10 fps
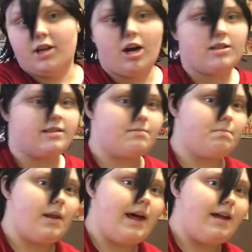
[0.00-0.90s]

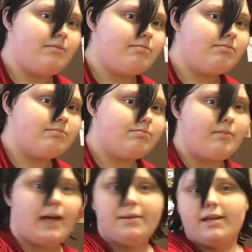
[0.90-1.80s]
Cosplay?
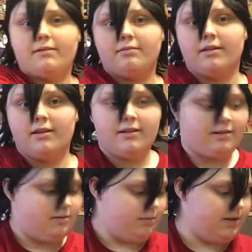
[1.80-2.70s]
Maybe?
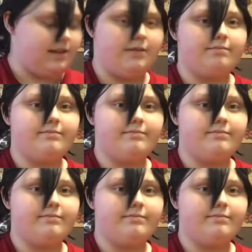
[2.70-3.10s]
We'll see.